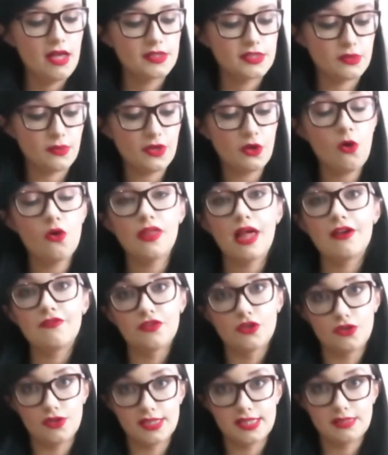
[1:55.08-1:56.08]
So I got that
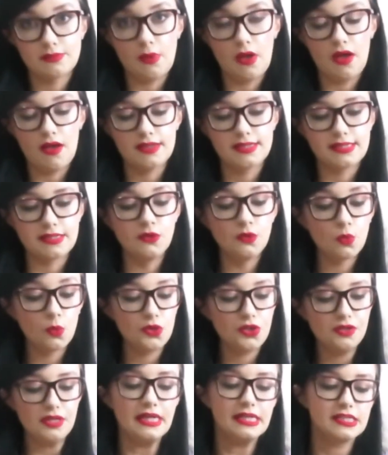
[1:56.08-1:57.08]
for Christmas, and
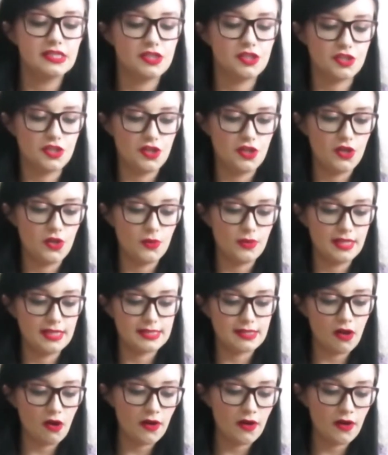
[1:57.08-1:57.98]
all you need to do is